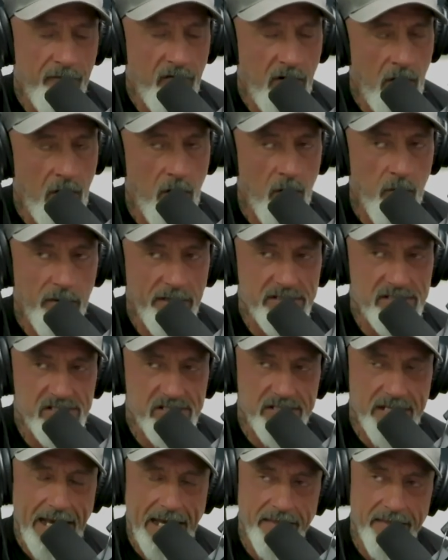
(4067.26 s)
always
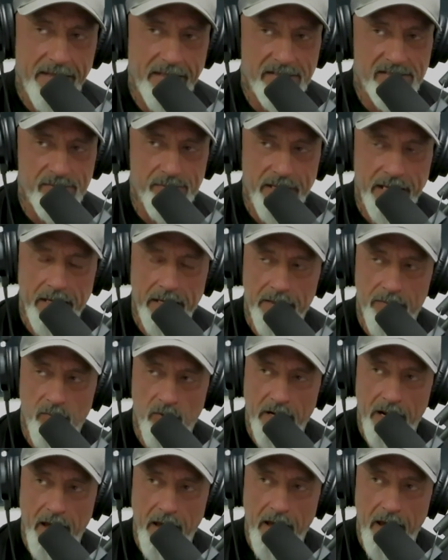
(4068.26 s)
said this, man. When
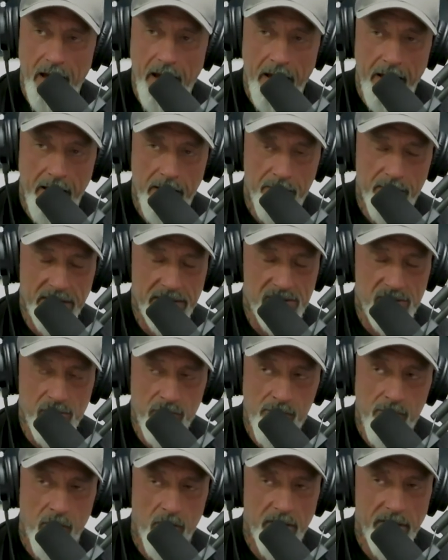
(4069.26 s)
I I had my two
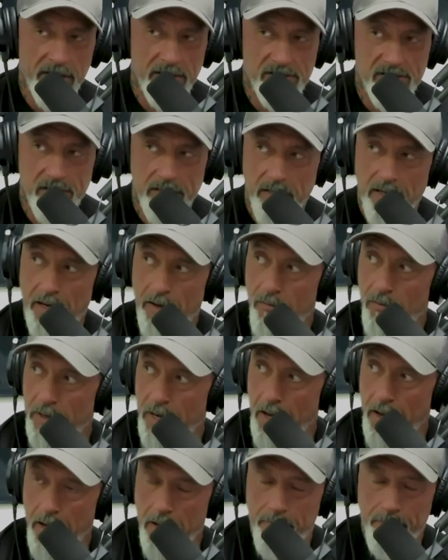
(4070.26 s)
boys, and when I
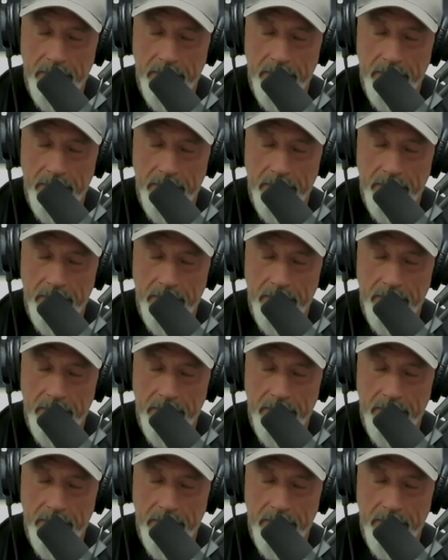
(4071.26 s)
had my